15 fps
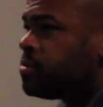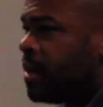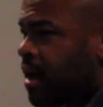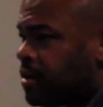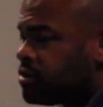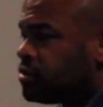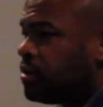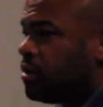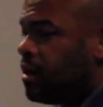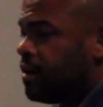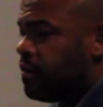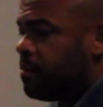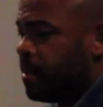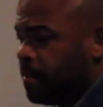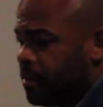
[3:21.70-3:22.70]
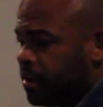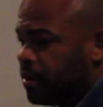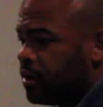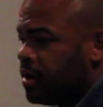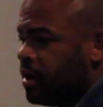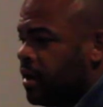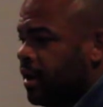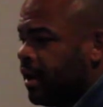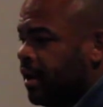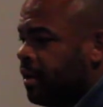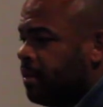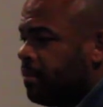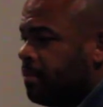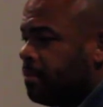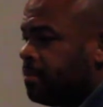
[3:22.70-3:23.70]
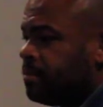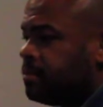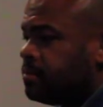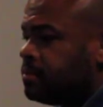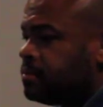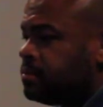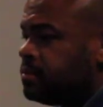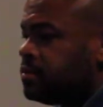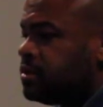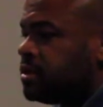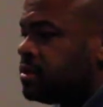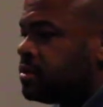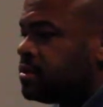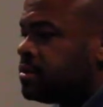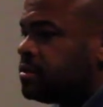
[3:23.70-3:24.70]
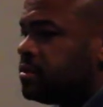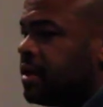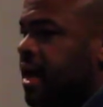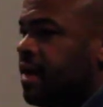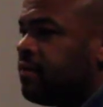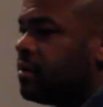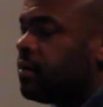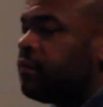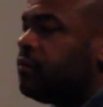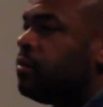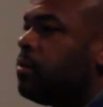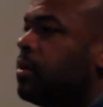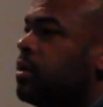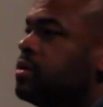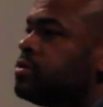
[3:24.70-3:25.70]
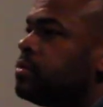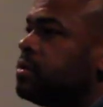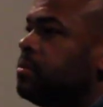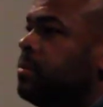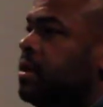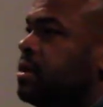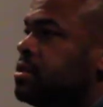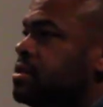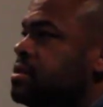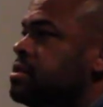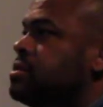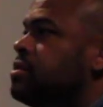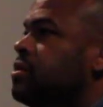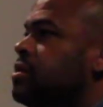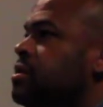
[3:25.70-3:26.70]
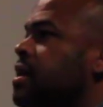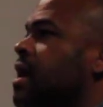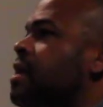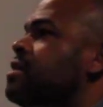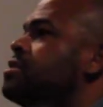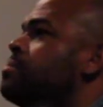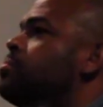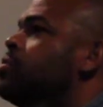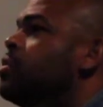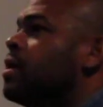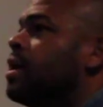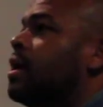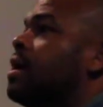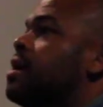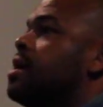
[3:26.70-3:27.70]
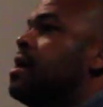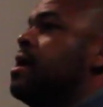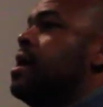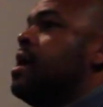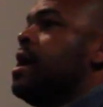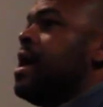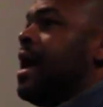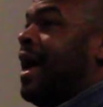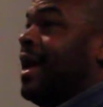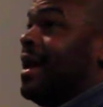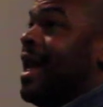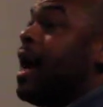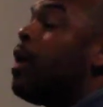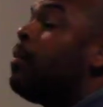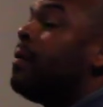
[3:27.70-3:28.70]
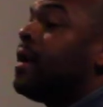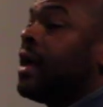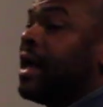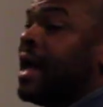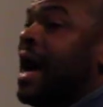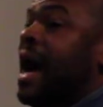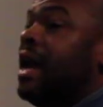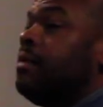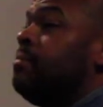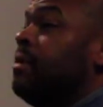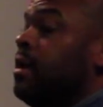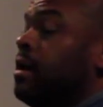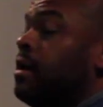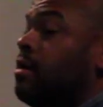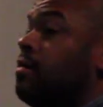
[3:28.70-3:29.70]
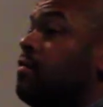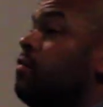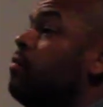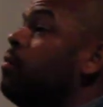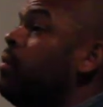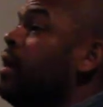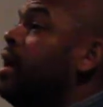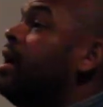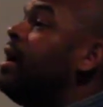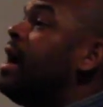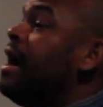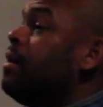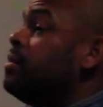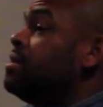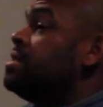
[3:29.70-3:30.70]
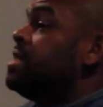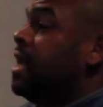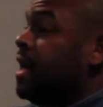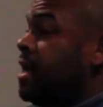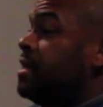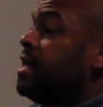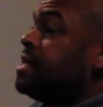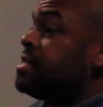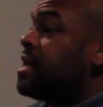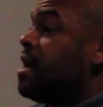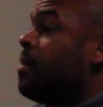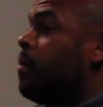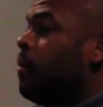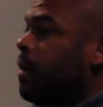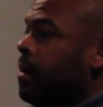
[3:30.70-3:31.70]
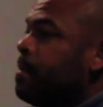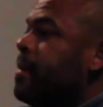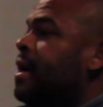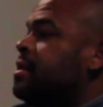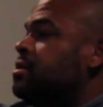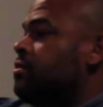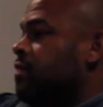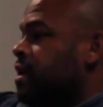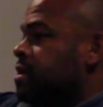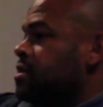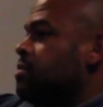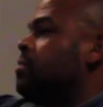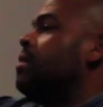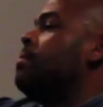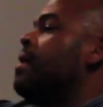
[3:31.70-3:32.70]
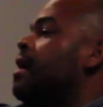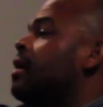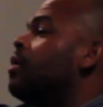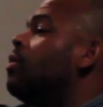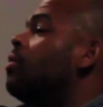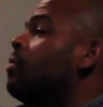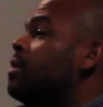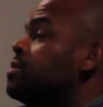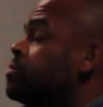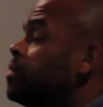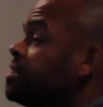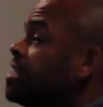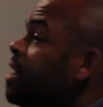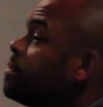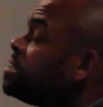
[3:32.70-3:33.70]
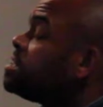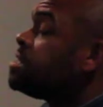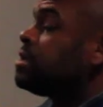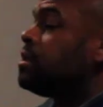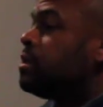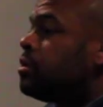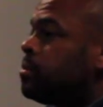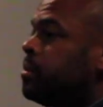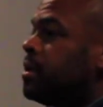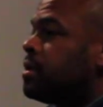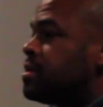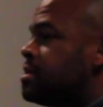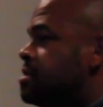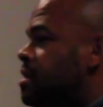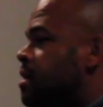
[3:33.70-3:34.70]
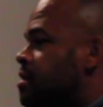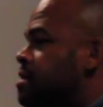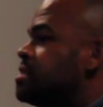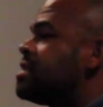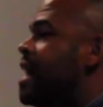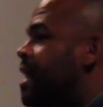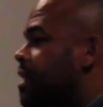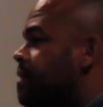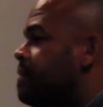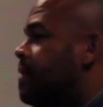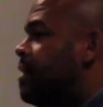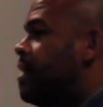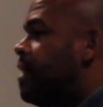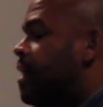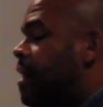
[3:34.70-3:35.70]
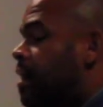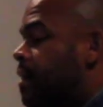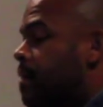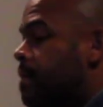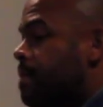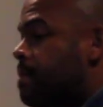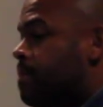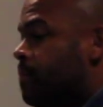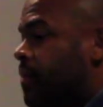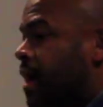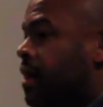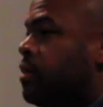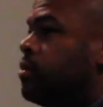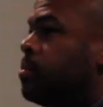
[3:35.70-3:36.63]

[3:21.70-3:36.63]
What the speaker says: Paltrow, I remember him just having a few words with me and just kind of supporting and helping guide me of where I was saying at that time, what my direction, what my goal was, which I was still a little bit undecided. I knew